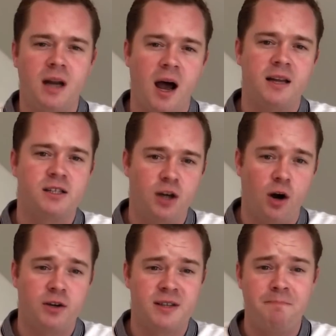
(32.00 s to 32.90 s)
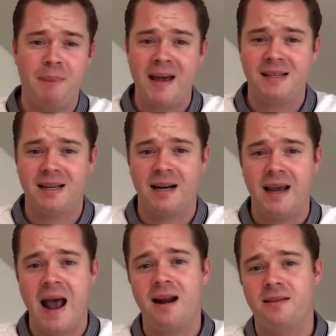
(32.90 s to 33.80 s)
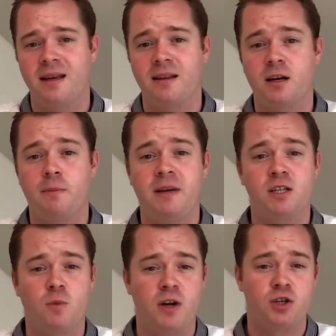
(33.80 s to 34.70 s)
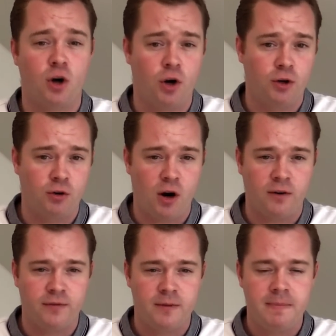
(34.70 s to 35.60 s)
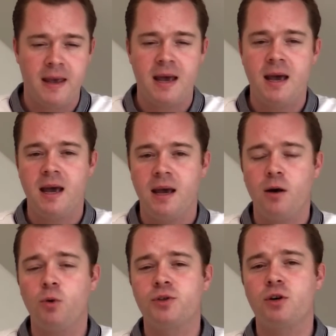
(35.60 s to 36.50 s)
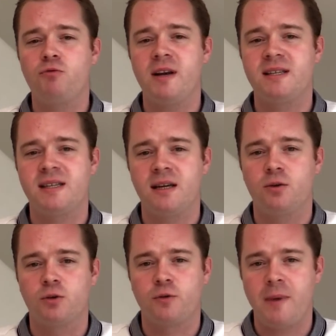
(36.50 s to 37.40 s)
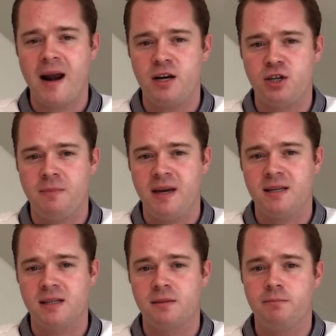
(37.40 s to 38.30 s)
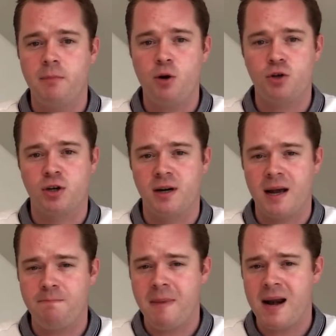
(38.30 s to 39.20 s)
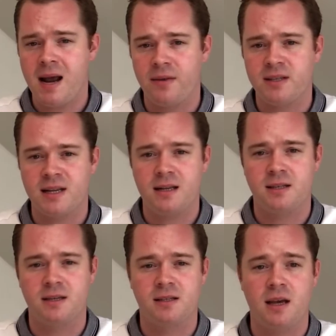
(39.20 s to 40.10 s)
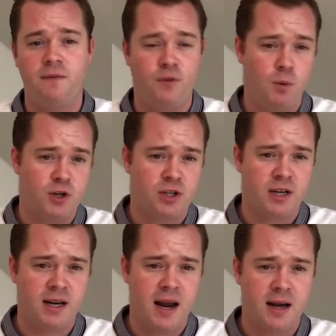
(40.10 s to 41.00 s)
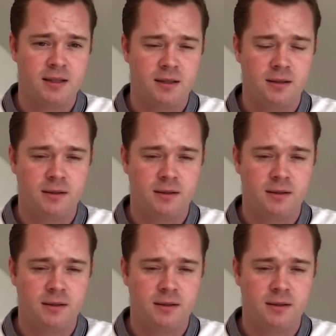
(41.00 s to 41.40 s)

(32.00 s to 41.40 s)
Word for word: lights, locks and basically anything that can be switched on or off. It also reads signals from energy meters, motion and many other sensors if you wish to connect.